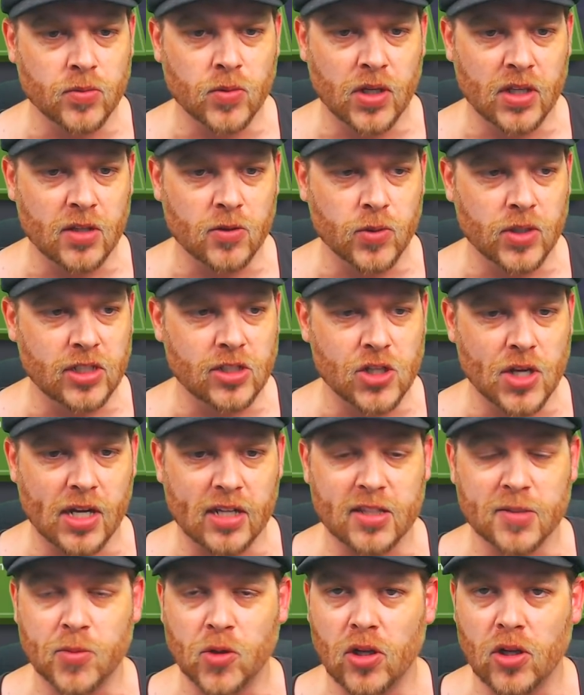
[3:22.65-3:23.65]
whether we chuck
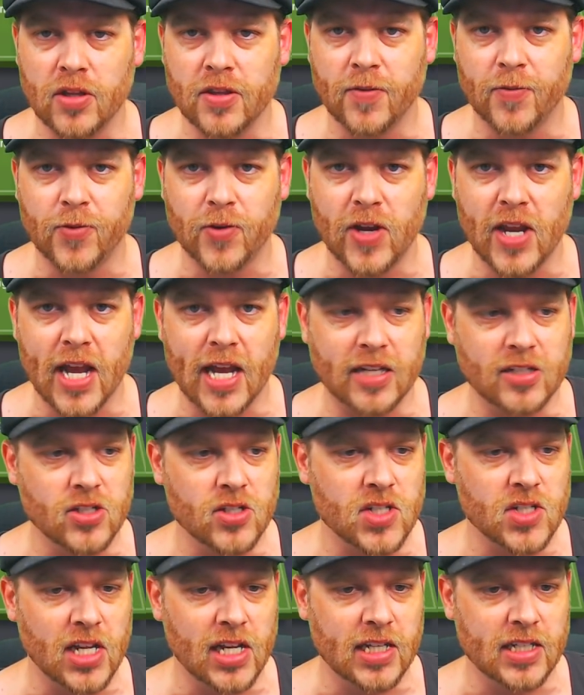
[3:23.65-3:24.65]
them all on the free
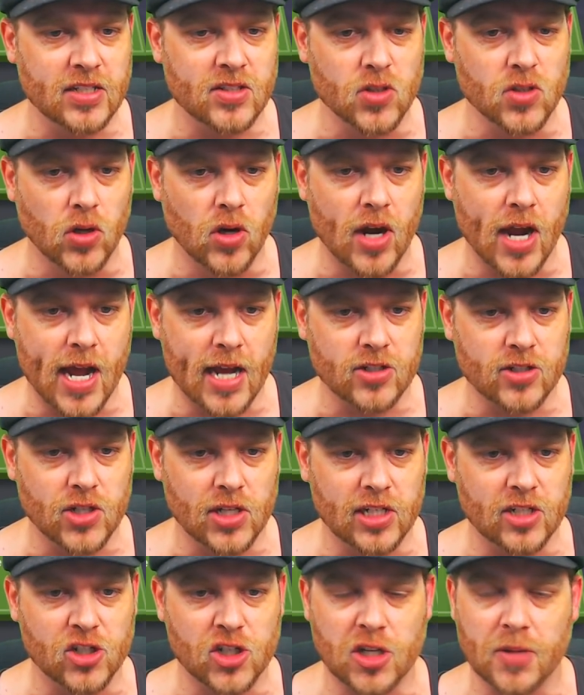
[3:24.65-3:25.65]
agency list or
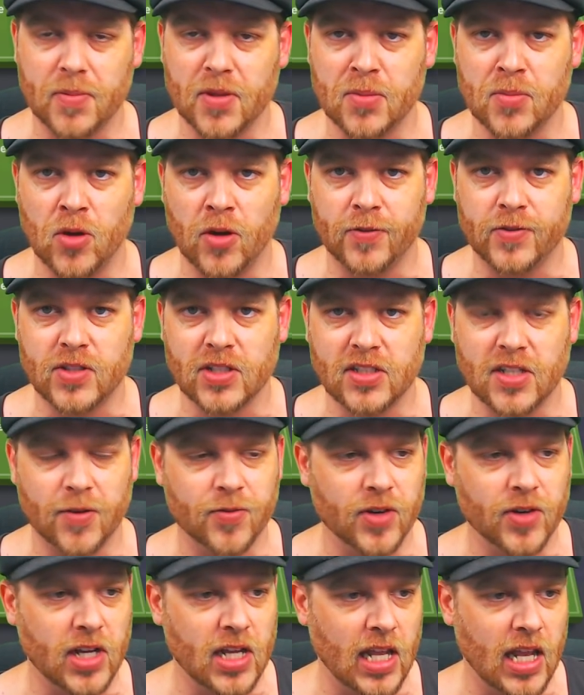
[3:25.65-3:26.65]
actually ship them off to
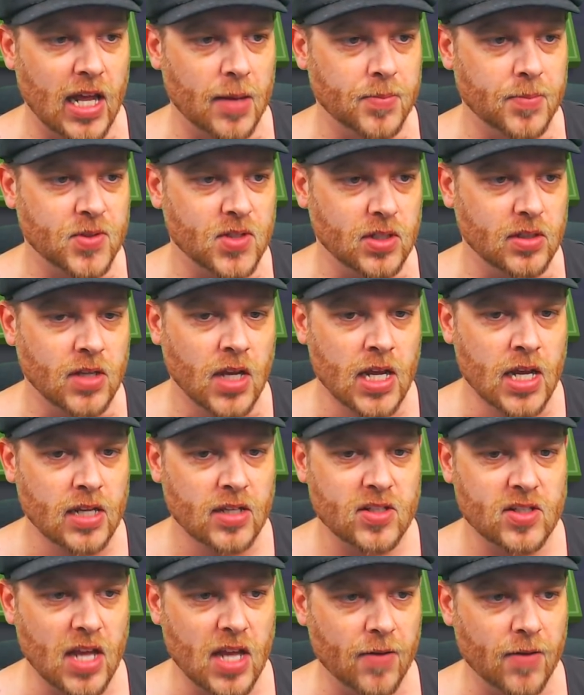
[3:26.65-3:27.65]
different clubs and
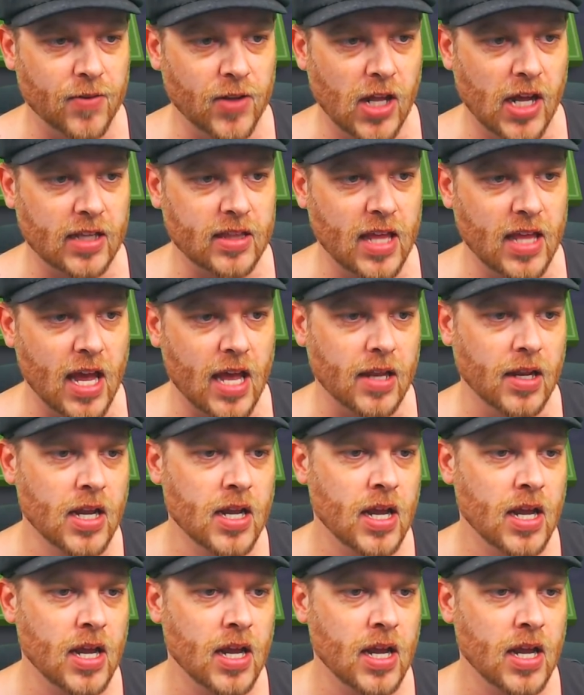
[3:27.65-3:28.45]
stuff like that.